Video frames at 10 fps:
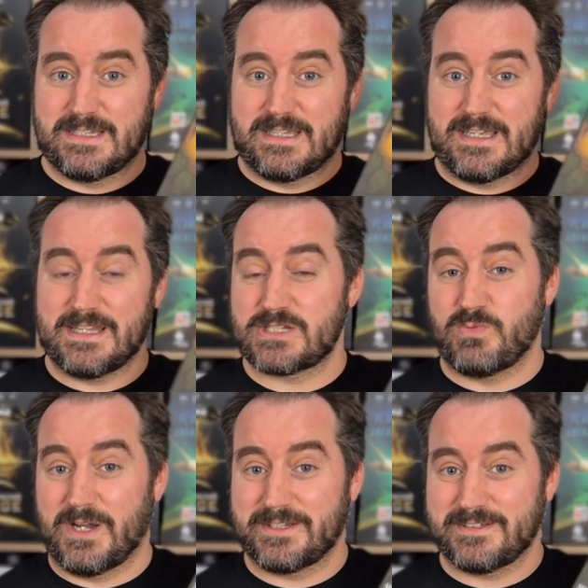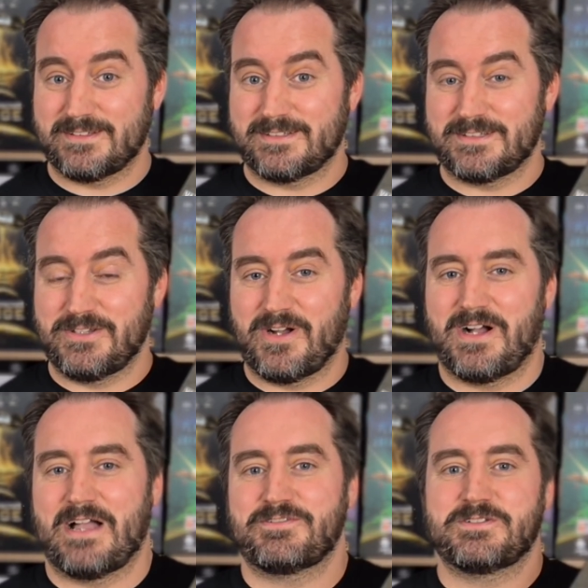In this one, you are
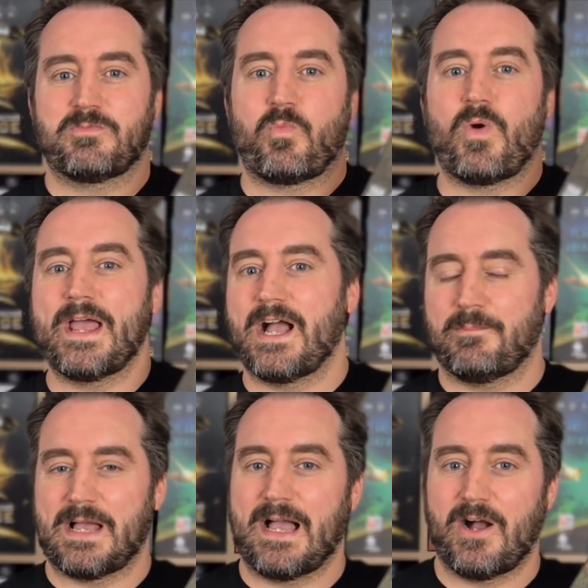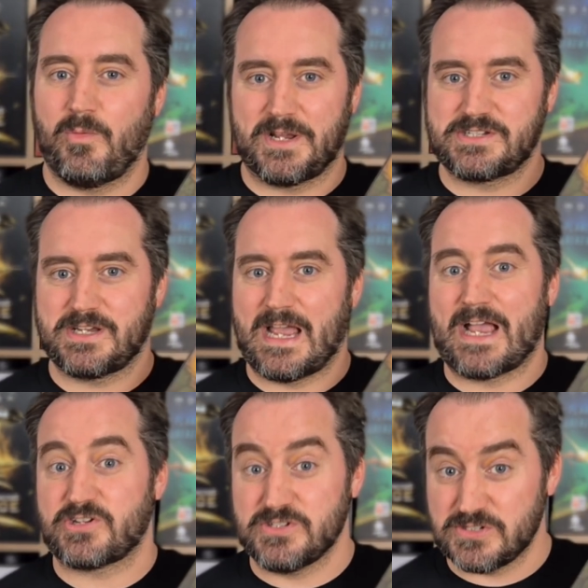having to weigh up how much
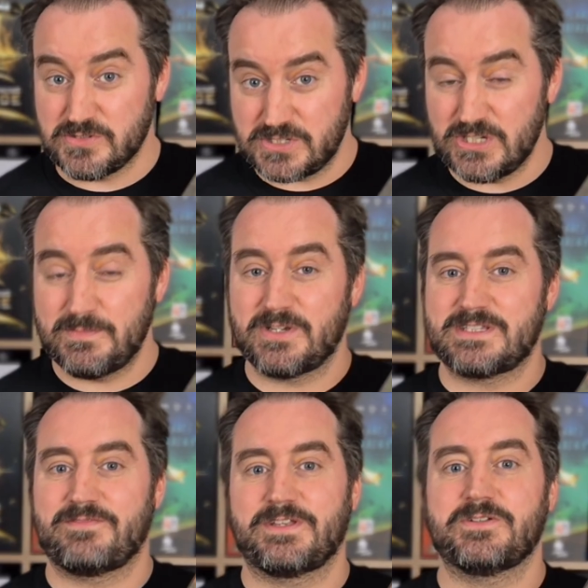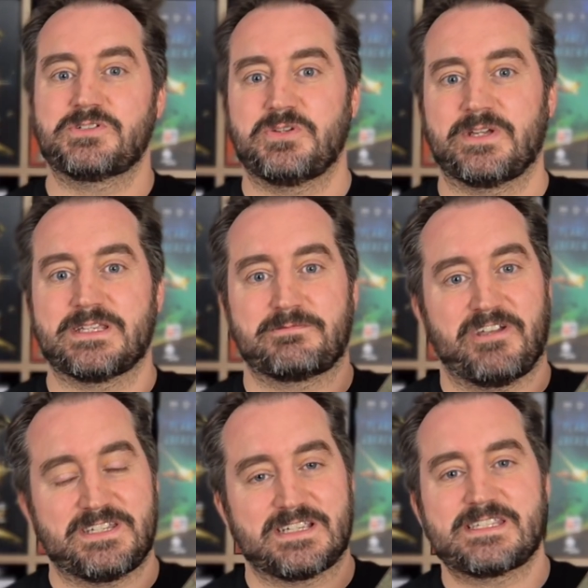actions you do because everything you're doing is
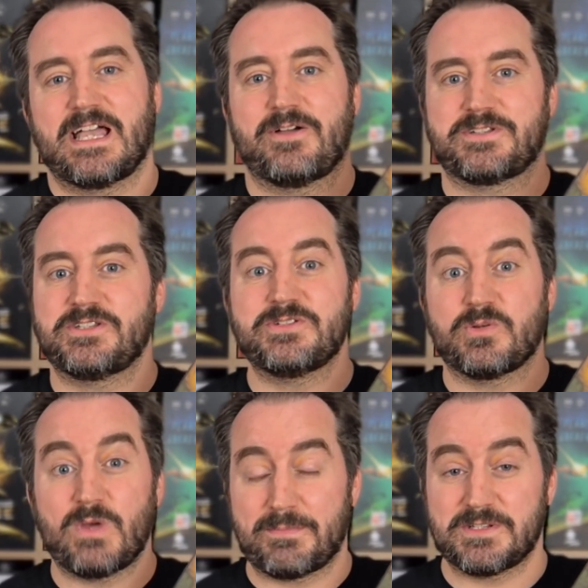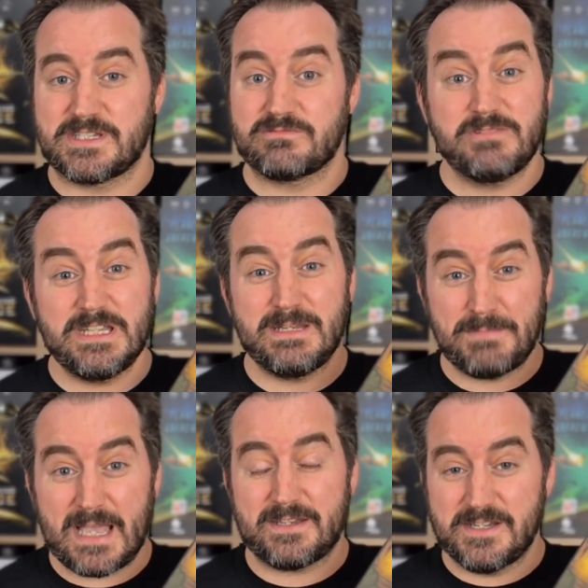creating sound, and using weapons is a really
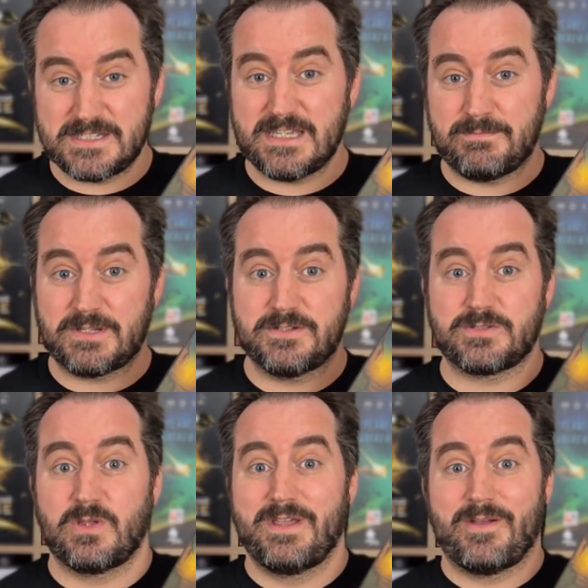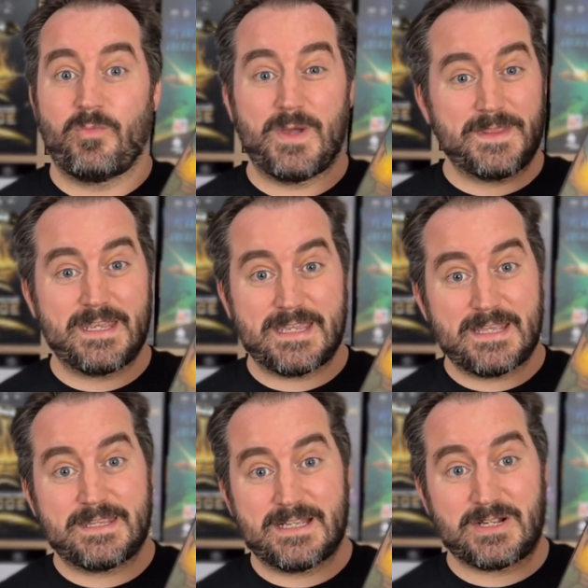bad idea because when they
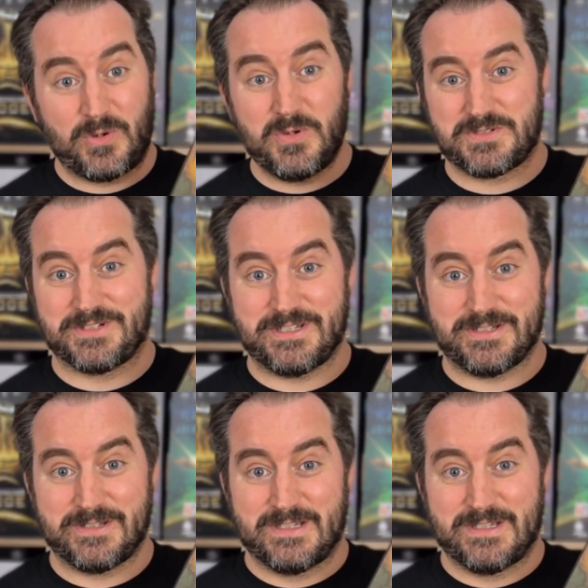get their claws on you,